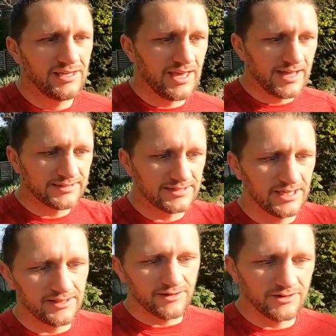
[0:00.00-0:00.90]
Yes,
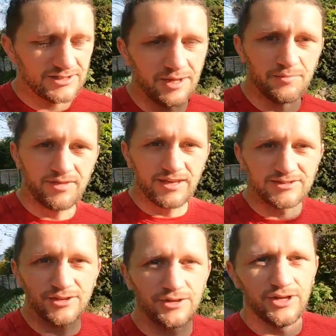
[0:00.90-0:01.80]
there are some
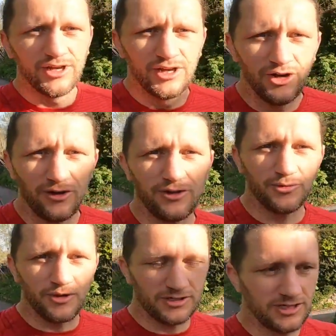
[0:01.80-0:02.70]
things on
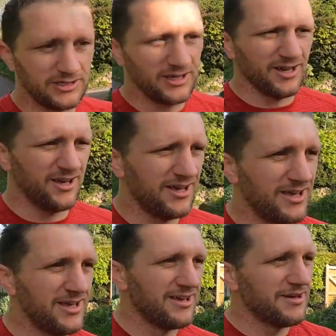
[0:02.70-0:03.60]
other watches that
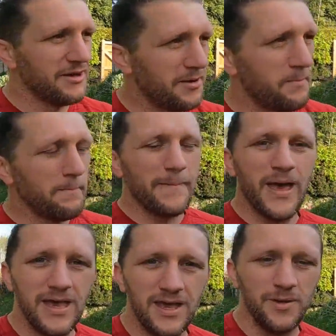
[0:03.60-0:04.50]

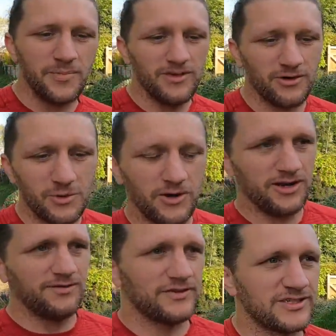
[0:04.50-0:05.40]
may be
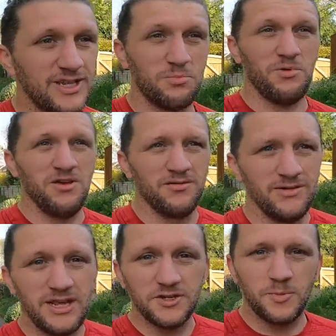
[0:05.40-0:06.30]
required for some
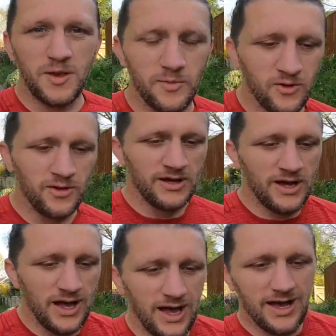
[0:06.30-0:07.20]
niche people,
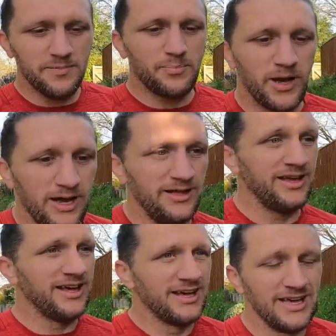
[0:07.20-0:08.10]
but
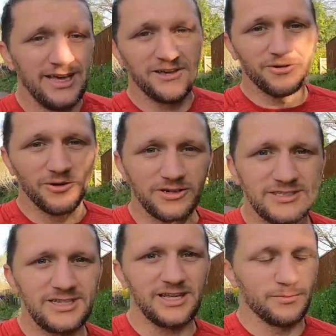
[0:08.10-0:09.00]
in all
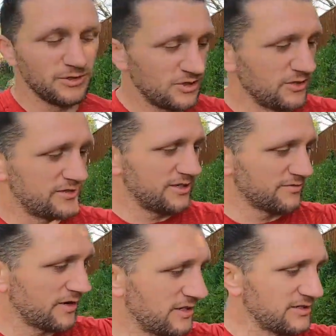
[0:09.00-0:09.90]
honesty, the majority
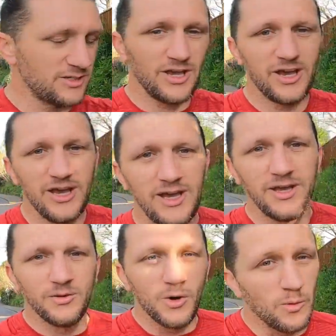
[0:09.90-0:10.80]
of runners
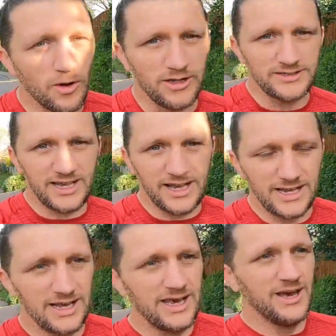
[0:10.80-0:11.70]
will want
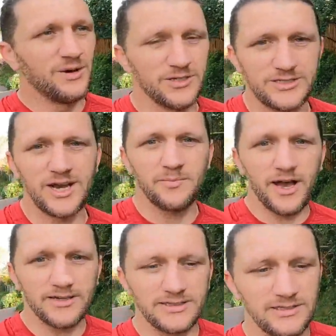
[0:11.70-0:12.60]
exactly what's
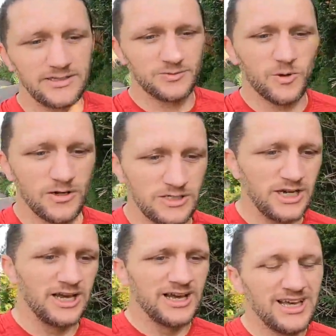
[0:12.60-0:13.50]
jam-packed into this watch.